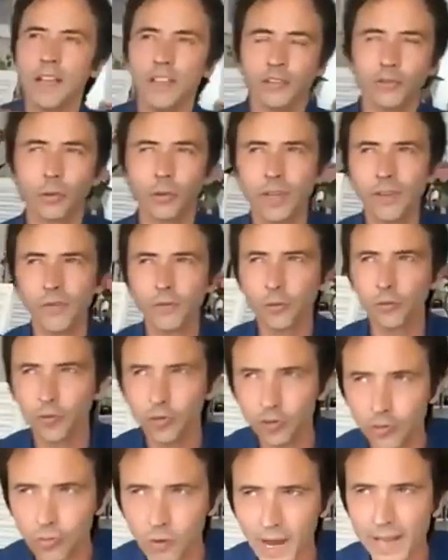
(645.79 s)
So if you
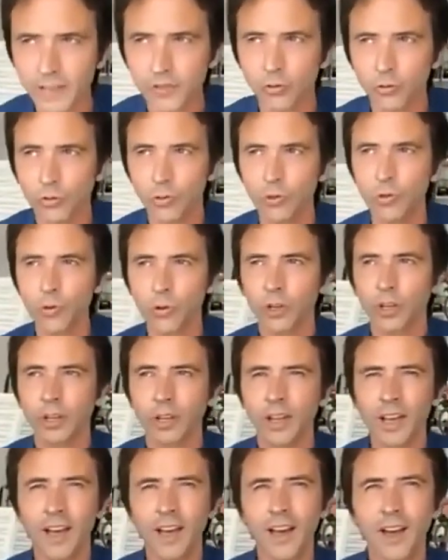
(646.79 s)
try to look
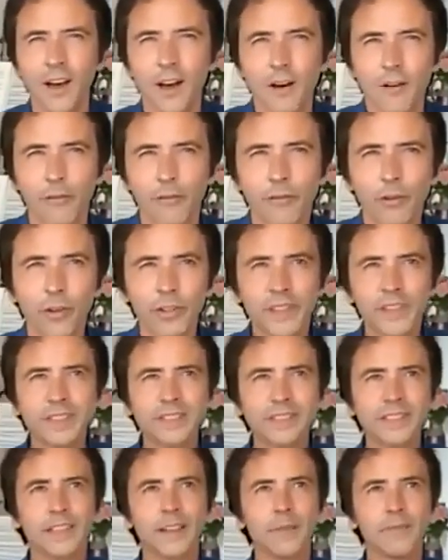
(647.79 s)
for
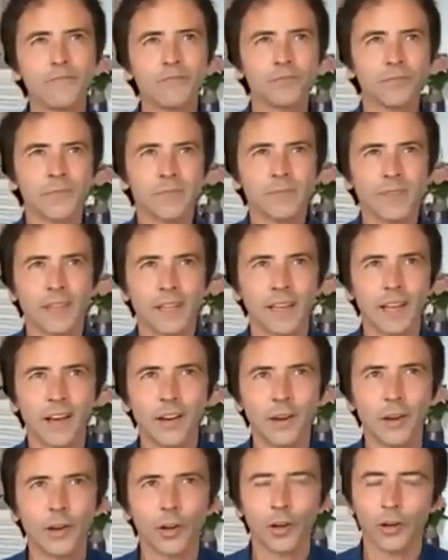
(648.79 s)
this
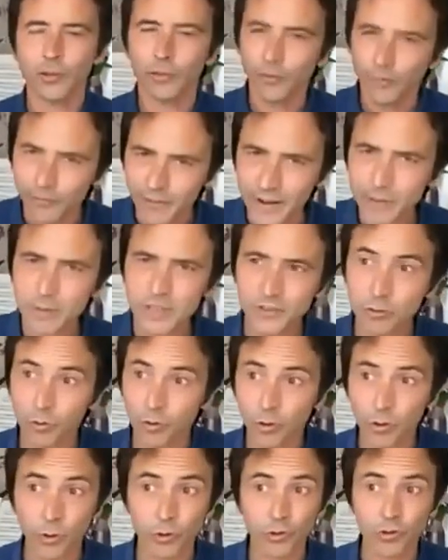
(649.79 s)
very
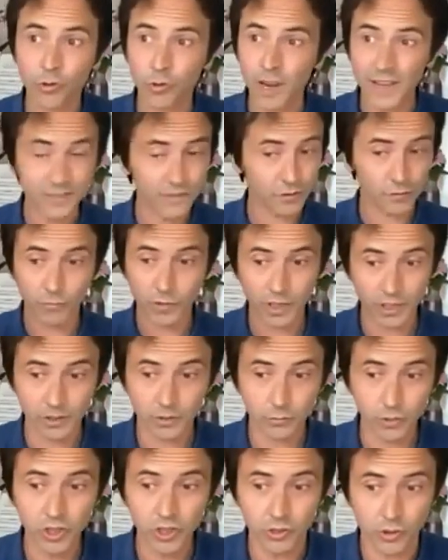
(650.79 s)
strong contrast,
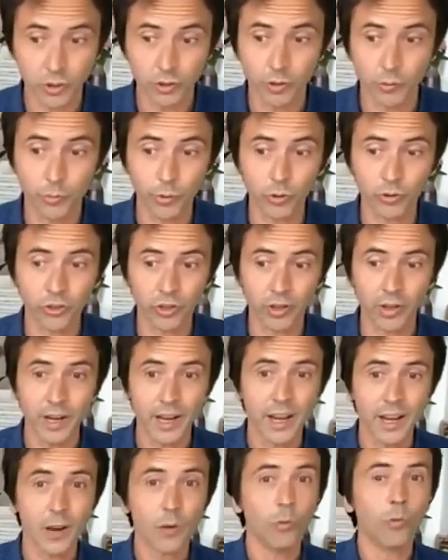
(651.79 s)
which the composer
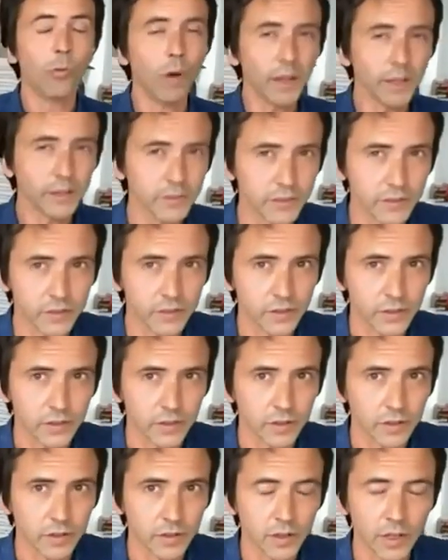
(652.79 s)
wants
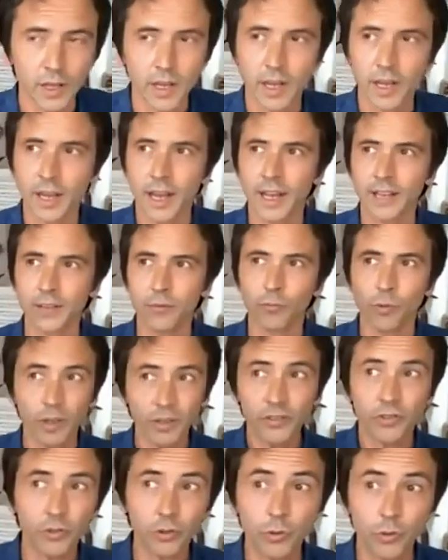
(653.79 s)
and
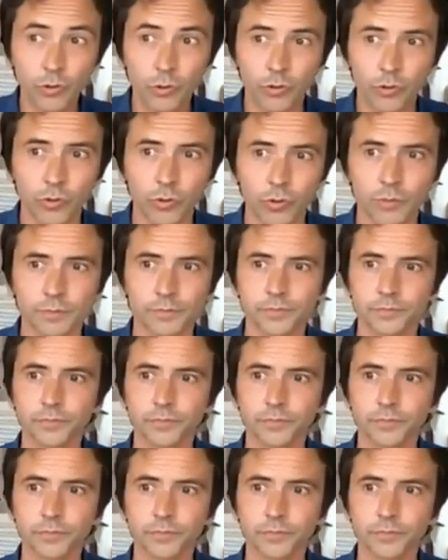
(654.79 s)
wants you to do,